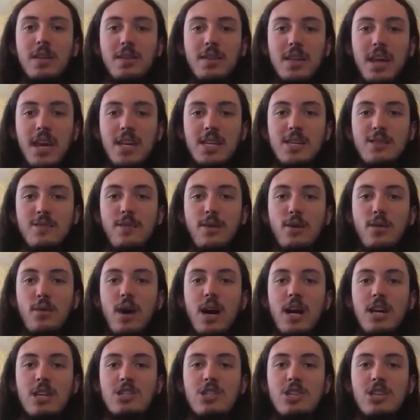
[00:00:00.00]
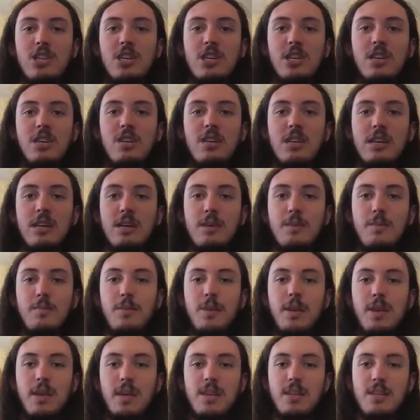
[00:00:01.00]
Thanks for watching.
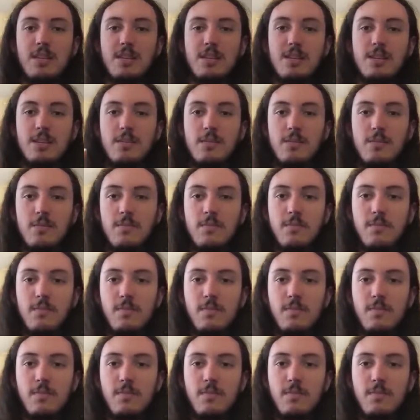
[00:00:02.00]
Peace.